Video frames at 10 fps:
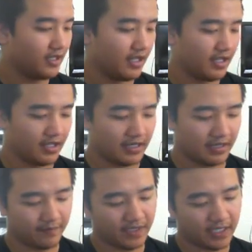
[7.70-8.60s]
and
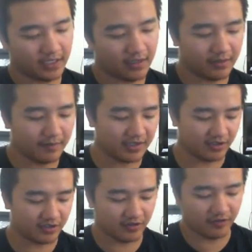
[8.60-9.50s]
I've been getting a lot of
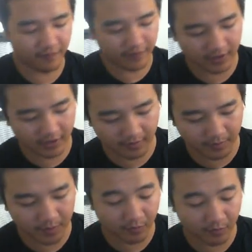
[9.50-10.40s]
message of
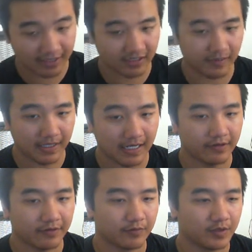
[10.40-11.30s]
people asking me
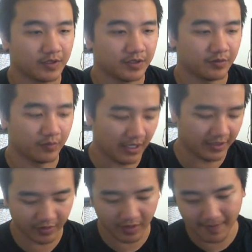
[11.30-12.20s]
how do I
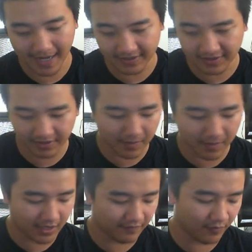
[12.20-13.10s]
do a magazine
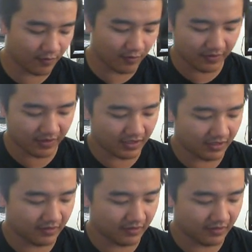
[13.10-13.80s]
mod for the